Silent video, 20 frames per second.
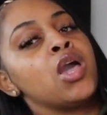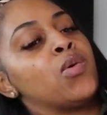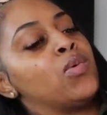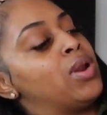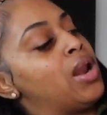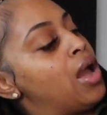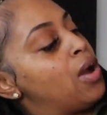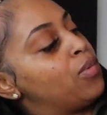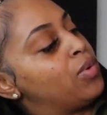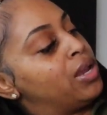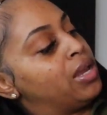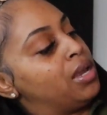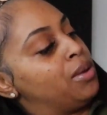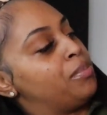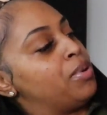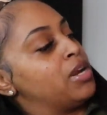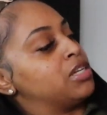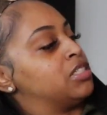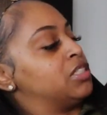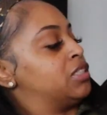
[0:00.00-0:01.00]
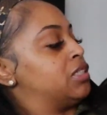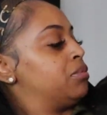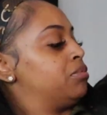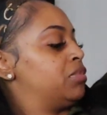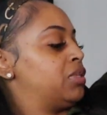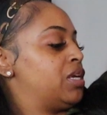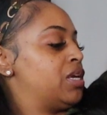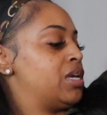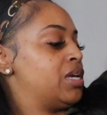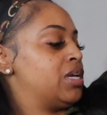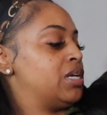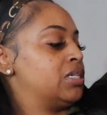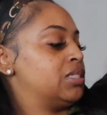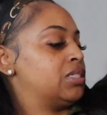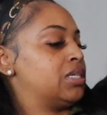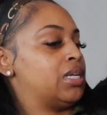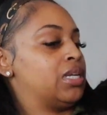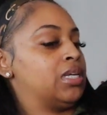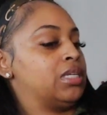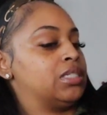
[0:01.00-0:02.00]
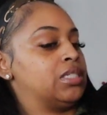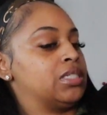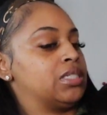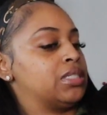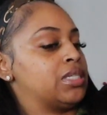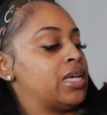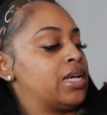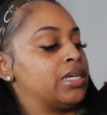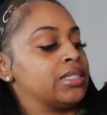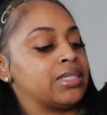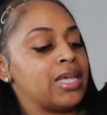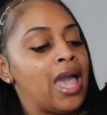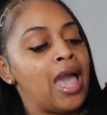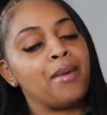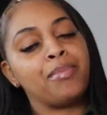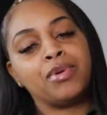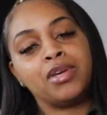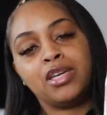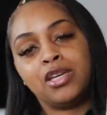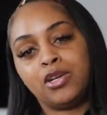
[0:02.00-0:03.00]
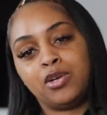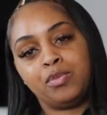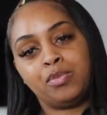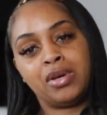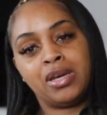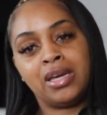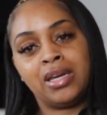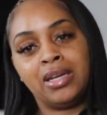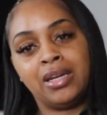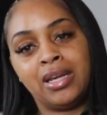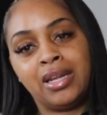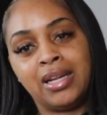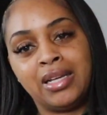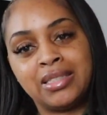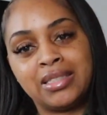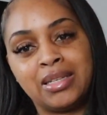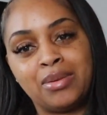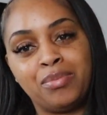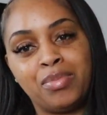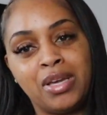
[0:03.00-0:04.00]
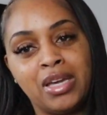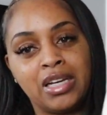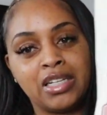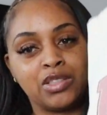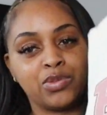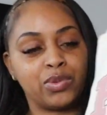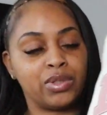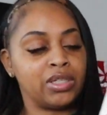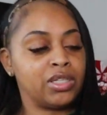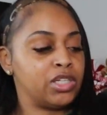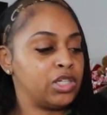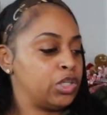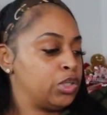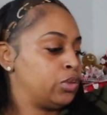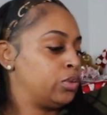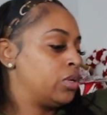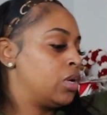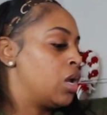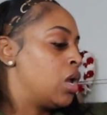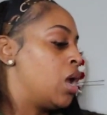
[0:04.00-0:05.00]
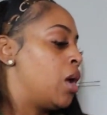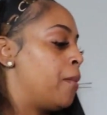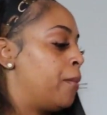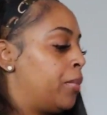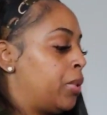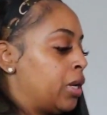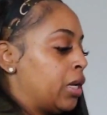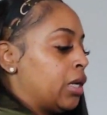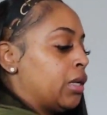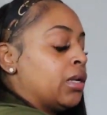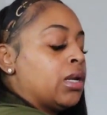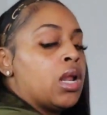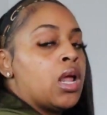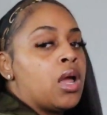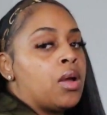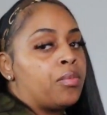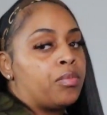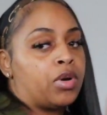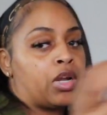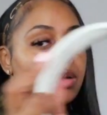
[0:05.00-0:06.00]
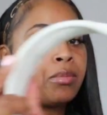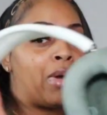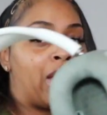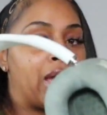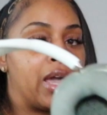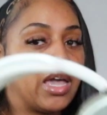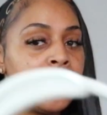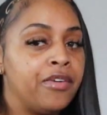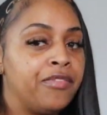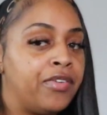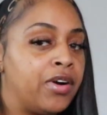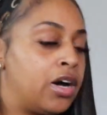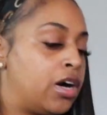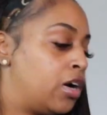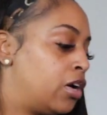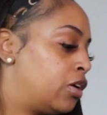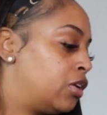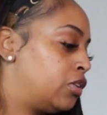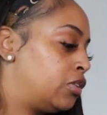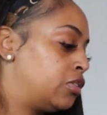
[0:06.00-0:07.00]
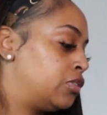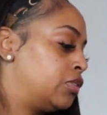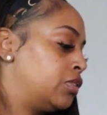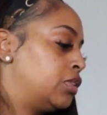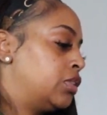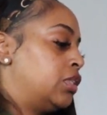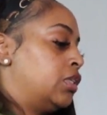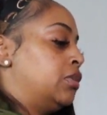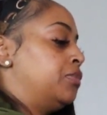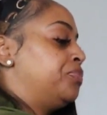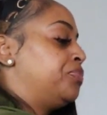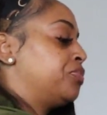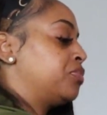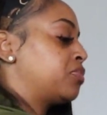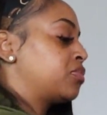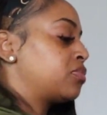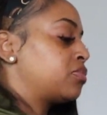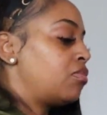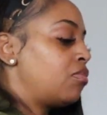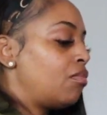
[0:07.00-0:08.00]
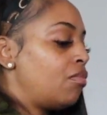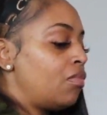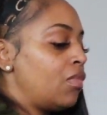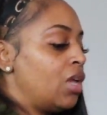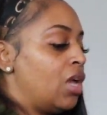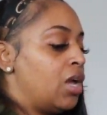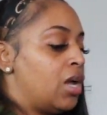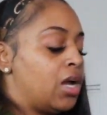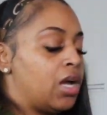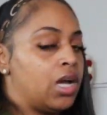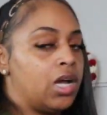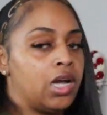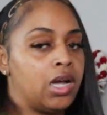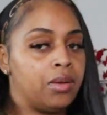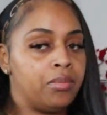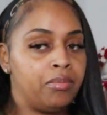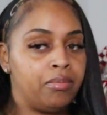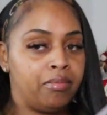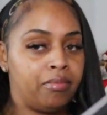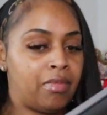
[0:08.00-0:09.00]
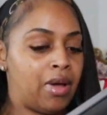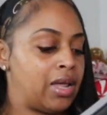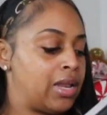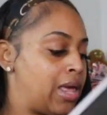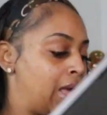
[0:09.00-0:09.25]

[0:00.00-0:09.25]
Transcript: When I went and purchased some things, and it just says Happy Human, and it's in pink. It's really cute. But bringing my headphones, um, my